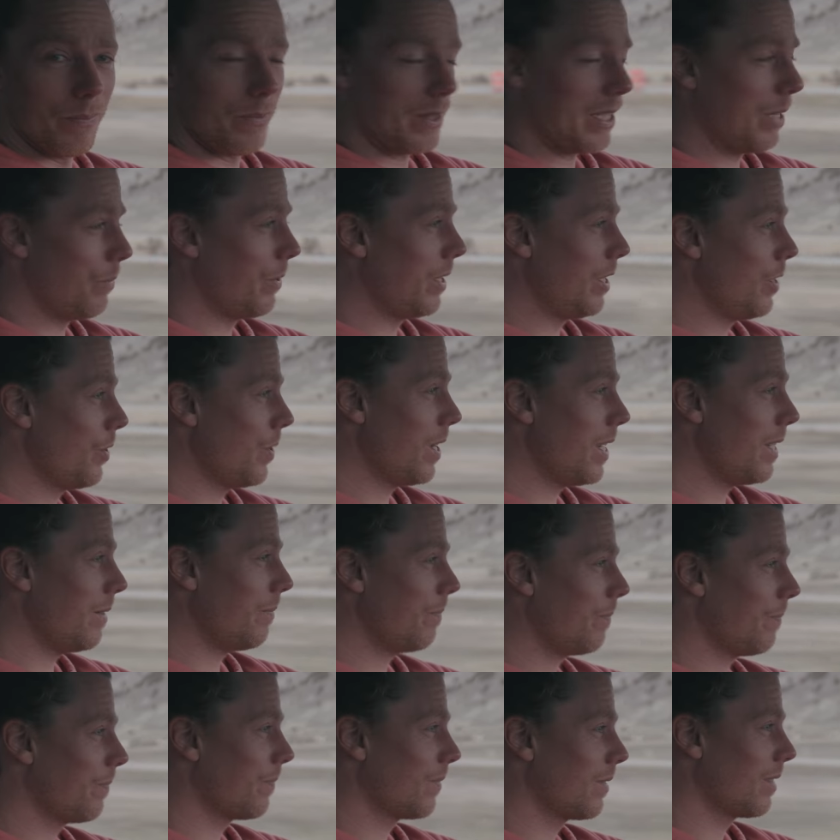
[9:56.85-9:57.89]
Did we do it?
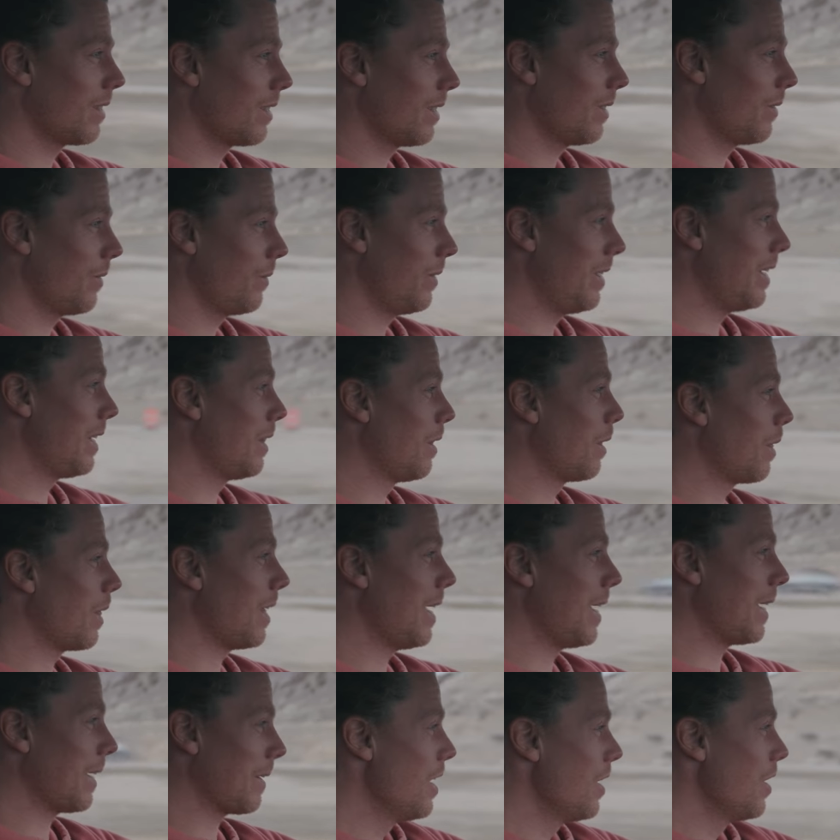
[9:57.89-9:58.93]
We did it. We did the
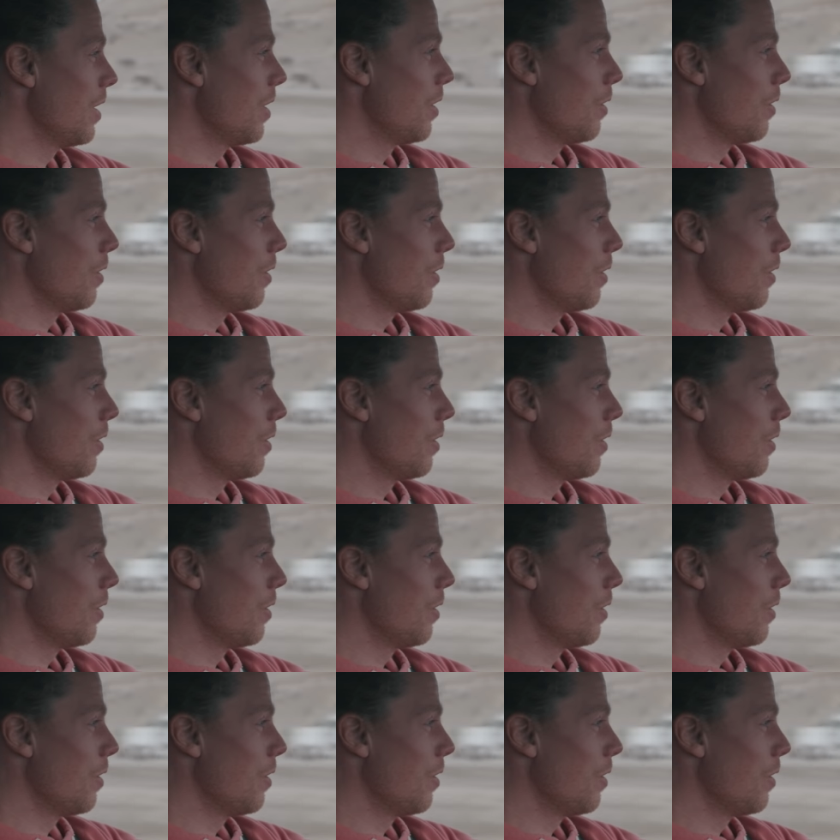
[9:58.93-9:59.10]
thing.